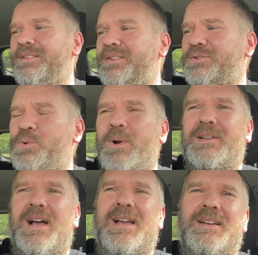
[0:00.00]
the toy
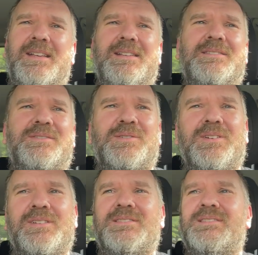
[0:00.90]
line is you're
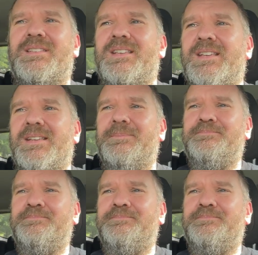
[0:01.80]
gonna see